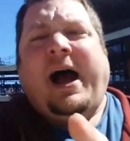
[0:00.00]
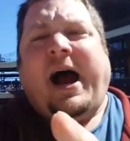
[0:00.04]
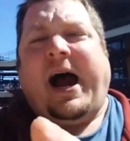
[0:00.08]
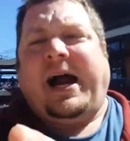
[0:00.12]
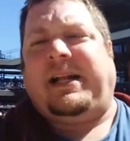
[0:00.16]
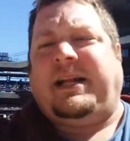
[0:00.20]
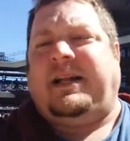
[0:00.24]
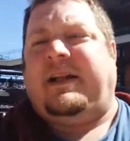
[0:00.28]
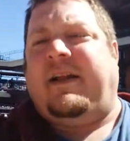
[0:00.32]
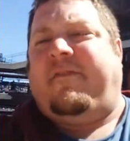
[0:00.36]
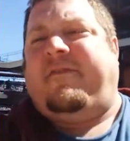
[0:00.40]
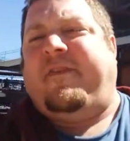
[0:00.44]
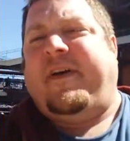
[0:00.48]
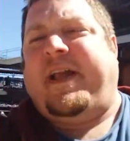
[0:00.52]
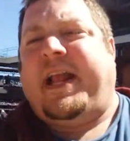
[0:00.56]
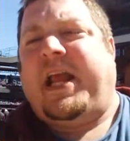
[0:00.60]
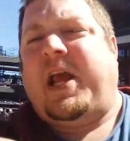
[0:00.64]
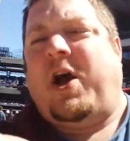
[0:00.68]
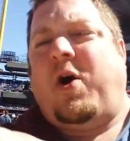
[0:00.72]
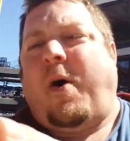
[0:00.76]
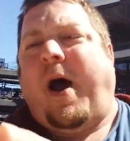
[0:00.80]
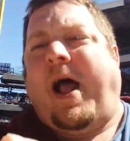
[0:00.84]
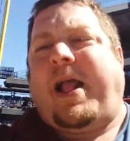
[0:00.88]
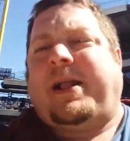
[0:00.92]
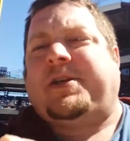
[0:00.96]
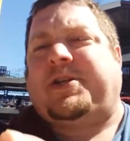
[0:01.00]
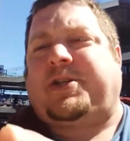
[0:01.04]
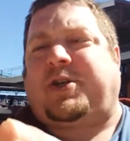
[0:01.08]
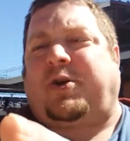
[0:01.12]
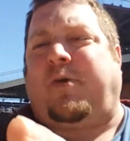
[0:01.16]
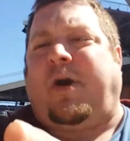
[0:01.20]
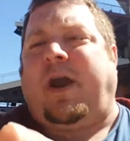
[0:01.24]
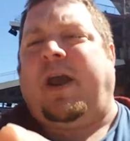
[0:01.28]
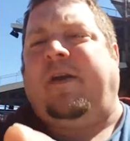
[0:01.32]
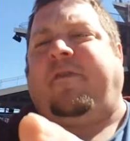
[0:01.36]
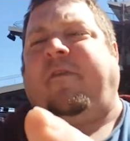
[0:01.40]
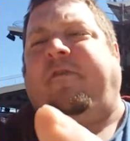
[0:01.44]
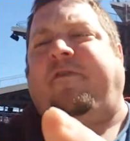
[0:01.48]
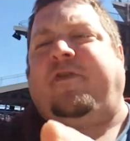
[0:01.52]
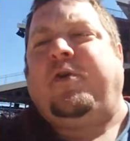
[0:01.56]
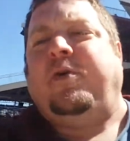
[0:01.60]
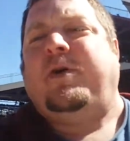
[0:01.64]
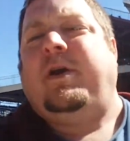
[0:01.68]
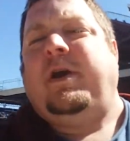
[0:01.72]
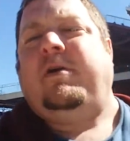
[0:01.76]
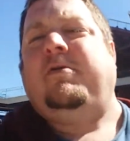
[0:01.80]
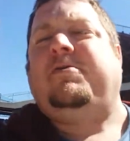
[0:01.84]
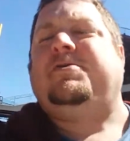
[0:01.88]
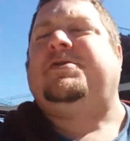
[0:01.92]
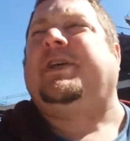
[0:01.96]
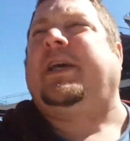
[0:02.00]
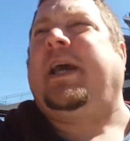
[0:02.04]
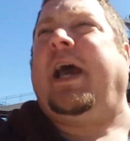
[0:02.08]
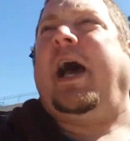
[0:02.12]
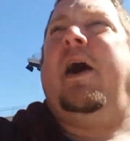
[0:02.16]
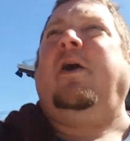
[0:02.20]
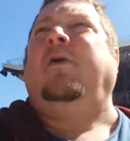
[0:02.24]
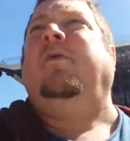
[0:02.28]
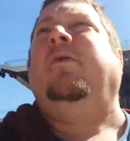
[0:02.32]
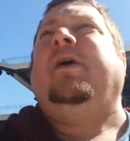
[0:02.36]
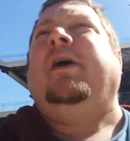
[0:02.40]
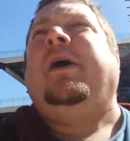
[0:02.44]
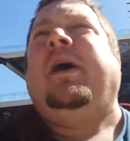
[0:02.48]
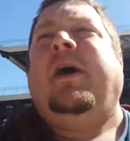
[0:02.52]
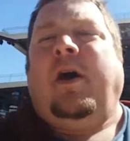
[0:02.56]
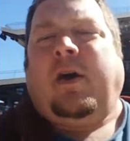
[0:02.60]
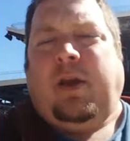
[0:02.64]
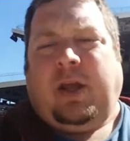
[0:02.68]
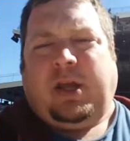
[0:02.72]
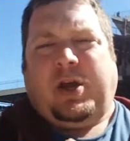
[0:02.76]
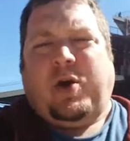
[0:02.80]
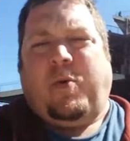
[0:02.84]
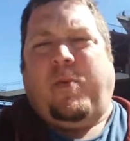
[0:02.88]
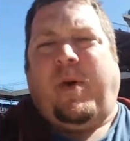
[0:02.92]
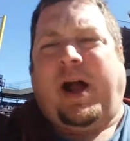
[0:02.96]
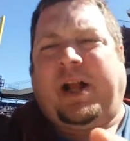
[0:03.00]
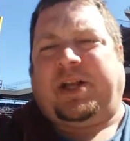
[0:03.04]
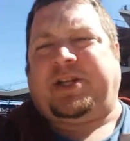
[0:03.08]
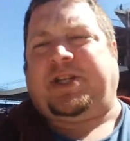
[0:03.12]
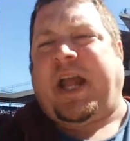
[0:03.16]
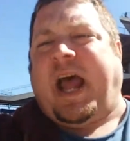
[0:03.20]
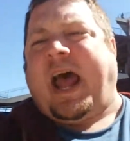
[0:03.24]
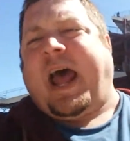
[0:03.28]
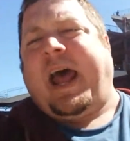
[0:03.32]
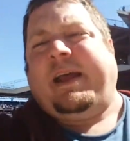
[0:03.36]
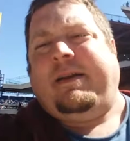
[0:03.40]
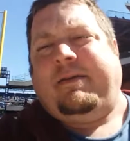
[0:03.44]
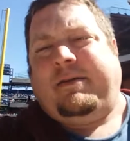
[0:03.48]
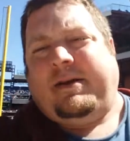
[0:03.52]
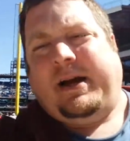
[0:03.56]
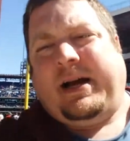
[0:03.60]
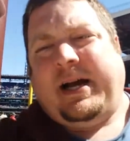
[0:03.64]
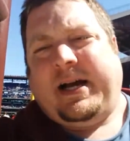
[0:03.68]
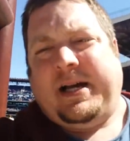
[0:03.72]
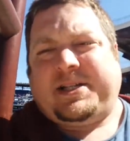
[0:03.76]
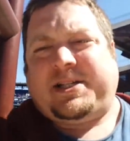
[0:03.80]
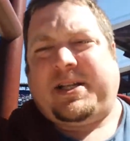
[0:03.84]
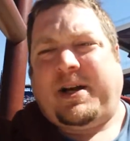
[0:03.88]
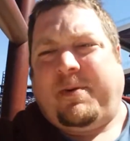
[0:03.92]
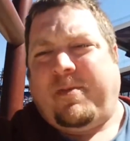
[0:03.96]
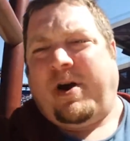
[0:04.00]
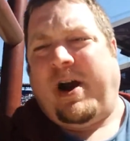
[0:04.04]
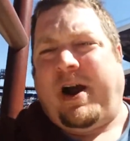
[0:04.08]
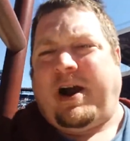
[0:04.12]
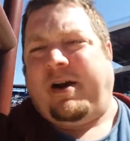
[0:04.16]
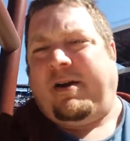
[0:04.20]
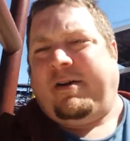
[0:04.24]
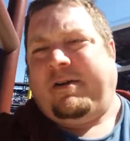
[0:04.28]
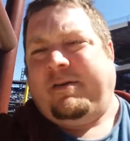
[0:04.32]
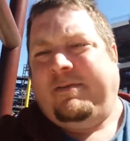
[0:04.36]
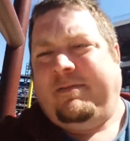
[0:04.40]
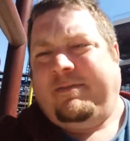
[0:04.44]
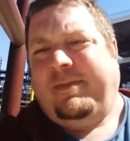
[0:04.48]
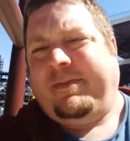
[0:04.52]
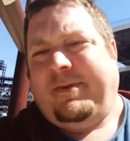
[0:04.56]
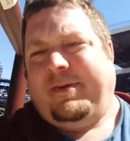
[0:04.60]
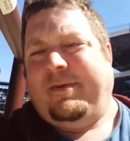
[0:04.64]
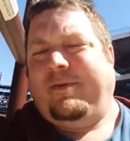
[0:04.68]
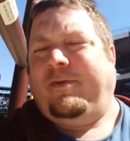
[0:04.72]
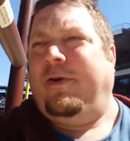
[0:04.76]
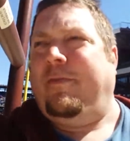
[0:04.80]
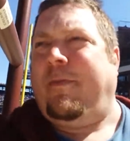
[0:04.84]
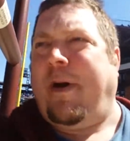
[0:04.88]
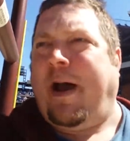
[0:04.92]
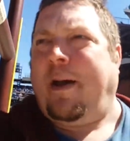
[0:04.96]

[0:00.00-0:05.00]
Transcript: I did a video at his grave a few years ago. You can watch that uh, somewhere on